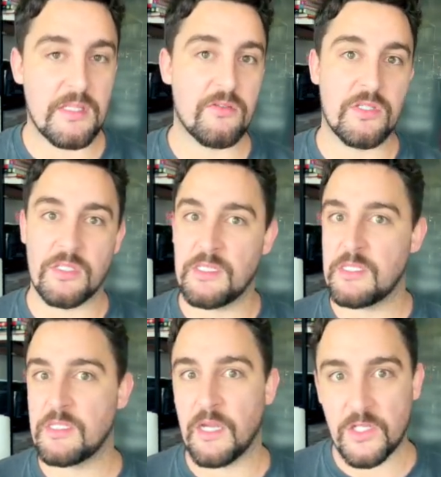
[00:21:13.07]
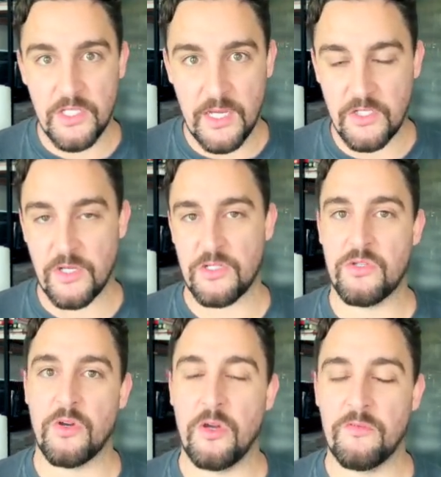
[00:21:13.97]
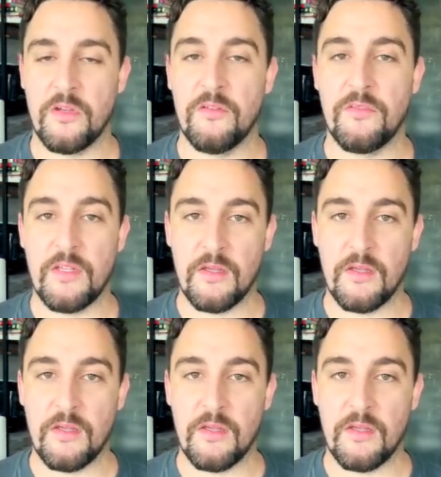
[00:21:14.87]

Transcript: There's just such a treasure trove of,